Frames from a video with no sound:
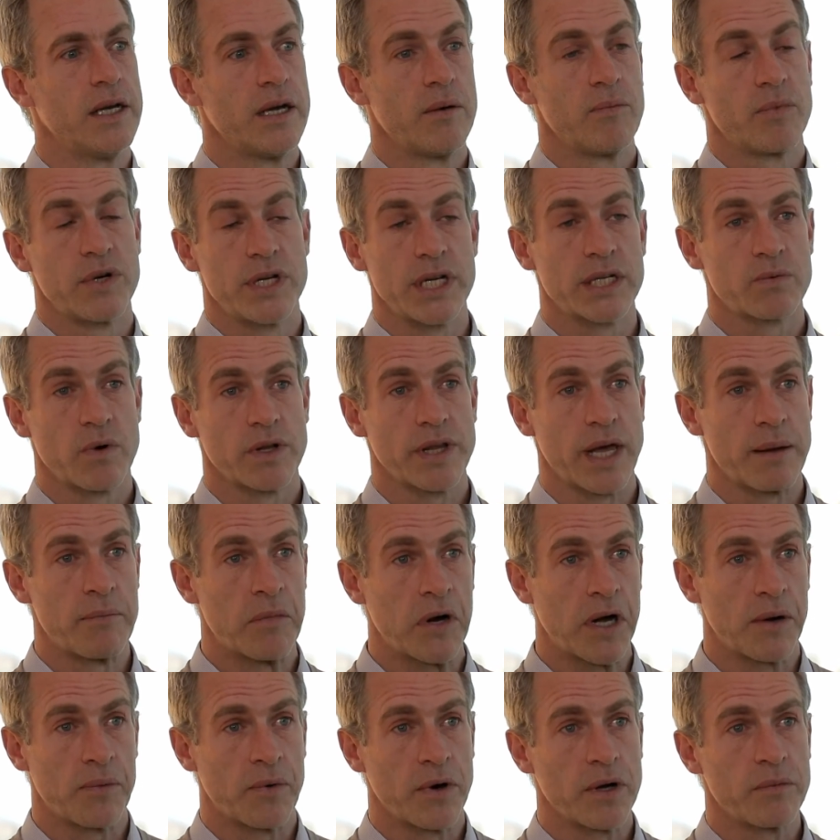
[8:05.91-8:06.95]
predict what they
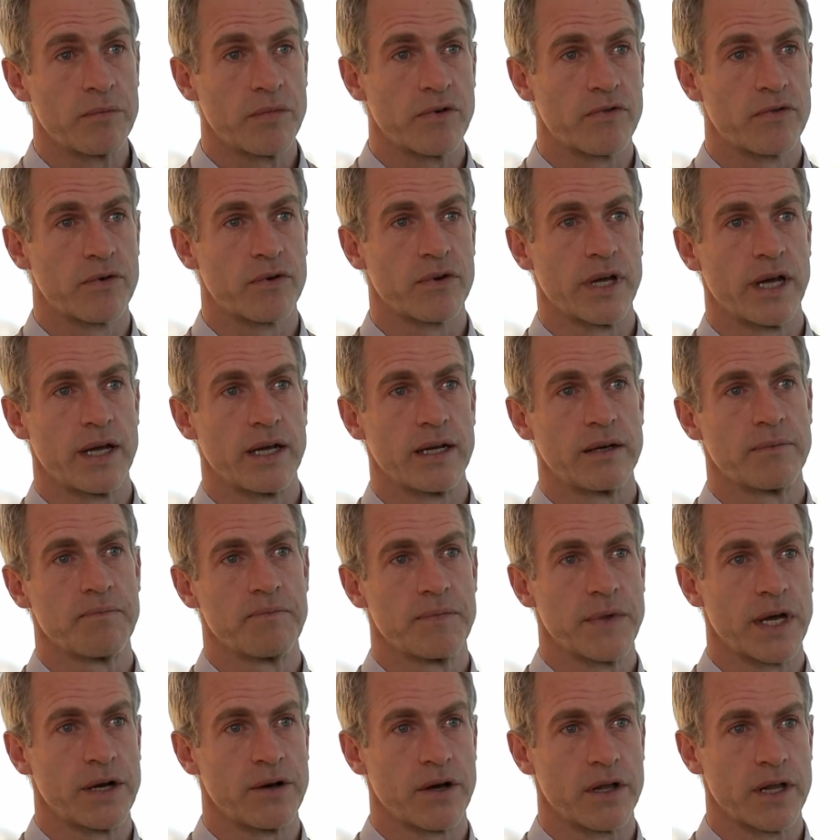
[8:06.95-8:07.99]
might want before
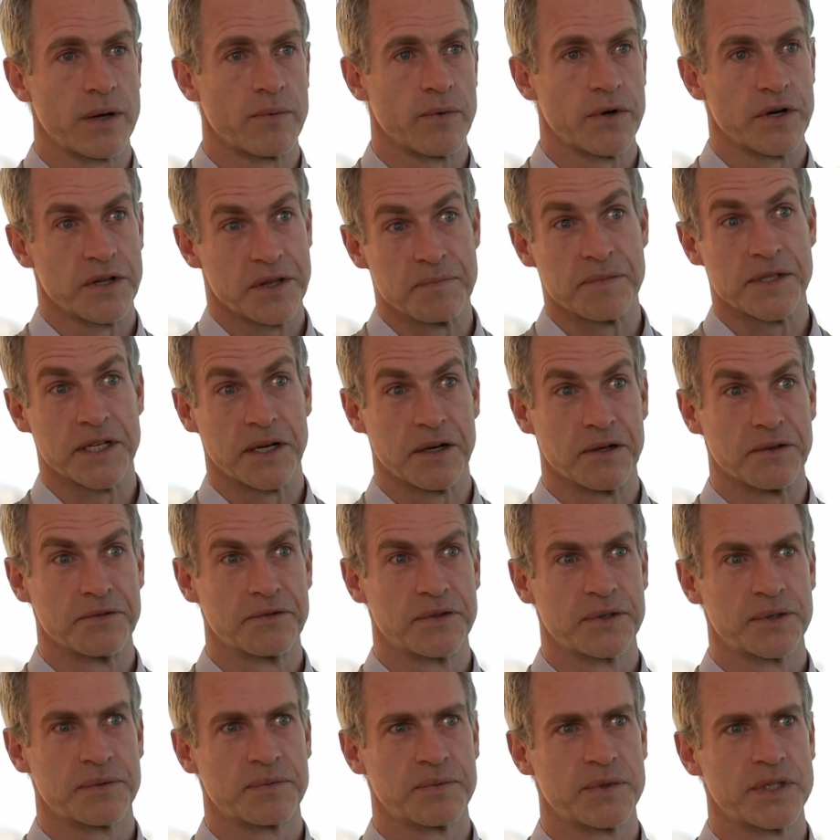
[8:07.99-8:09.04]
they know they want it themselves,
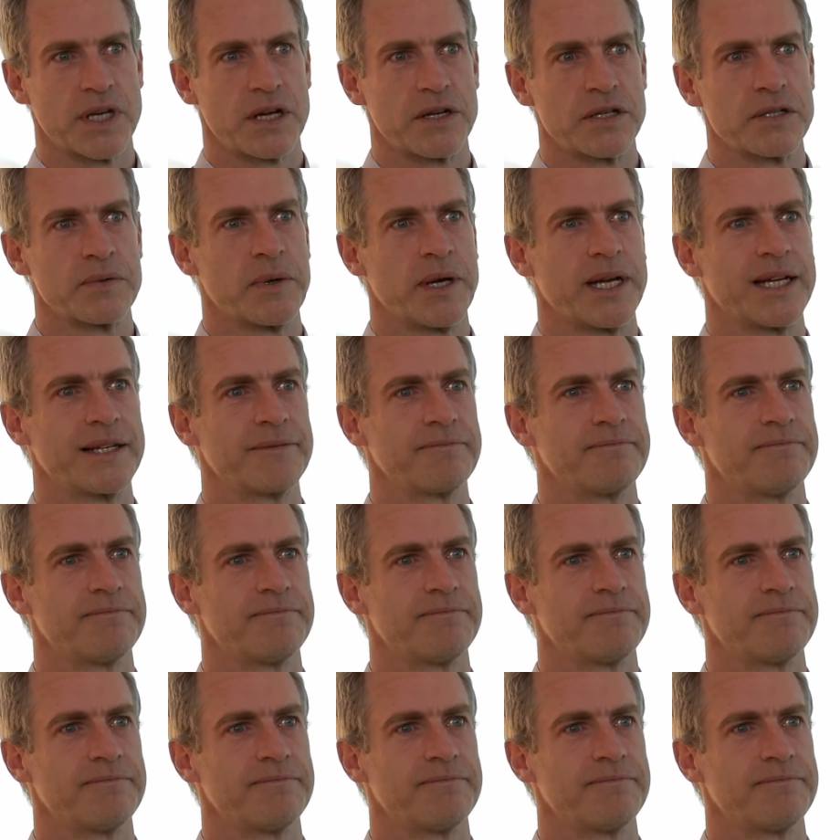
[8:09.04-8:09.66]
so to speak.